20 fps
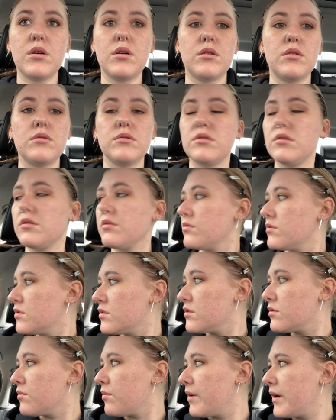Also
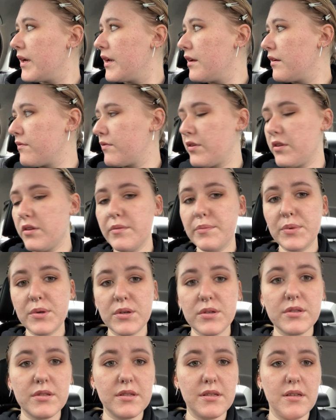just waiting for the
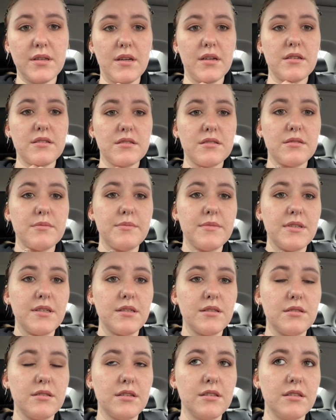person next to me
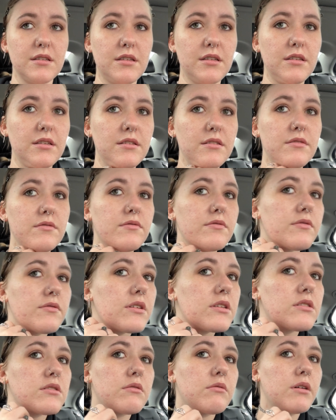to leave
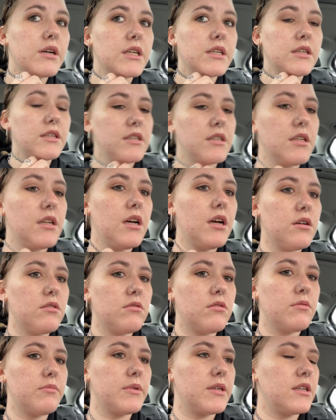so I can get out.
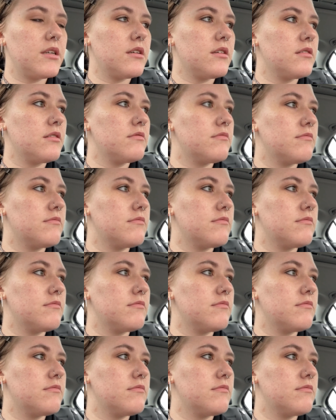Oh my god.